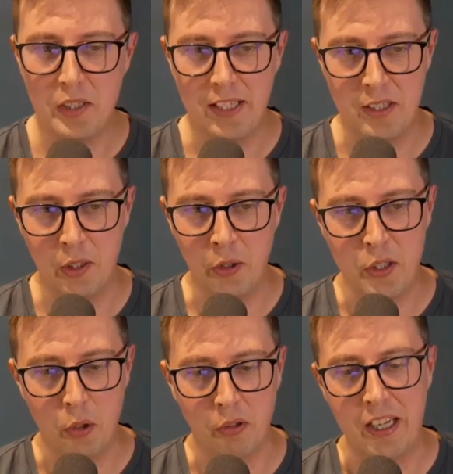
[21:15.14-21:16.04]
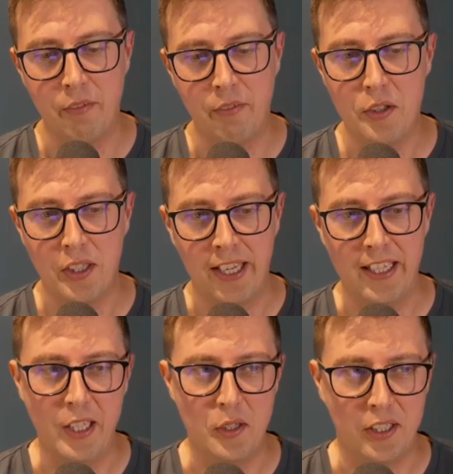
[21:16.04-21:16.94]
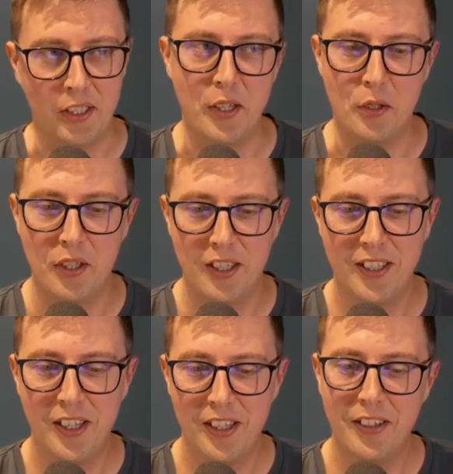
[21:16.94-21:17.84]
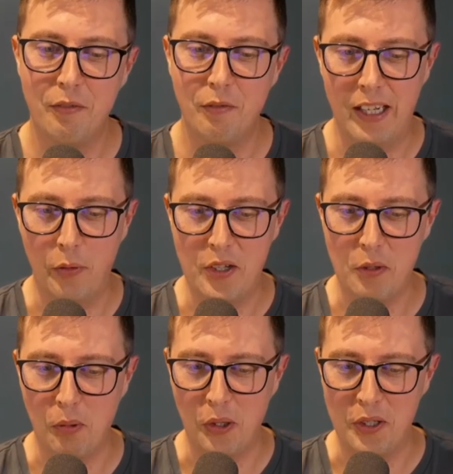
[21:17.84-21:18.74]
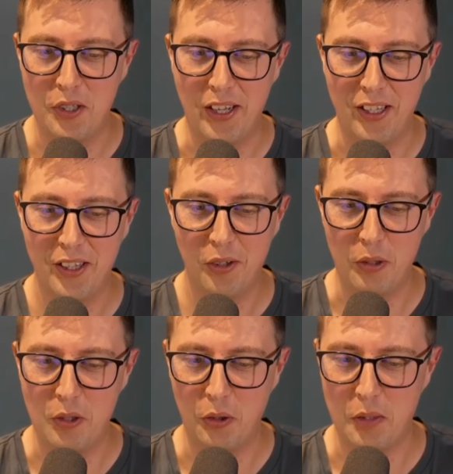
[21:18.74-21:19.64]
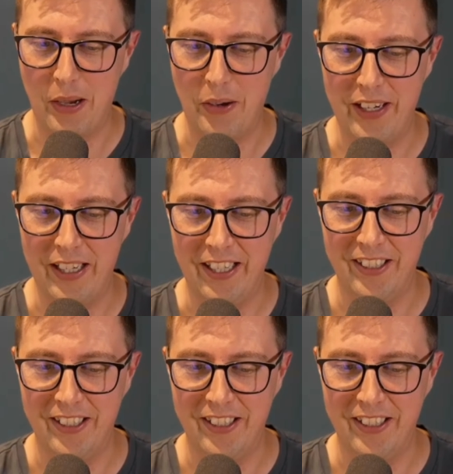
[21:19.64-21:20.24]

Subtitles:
long as you're reinvesting it using those valuation points that we talked about earlier.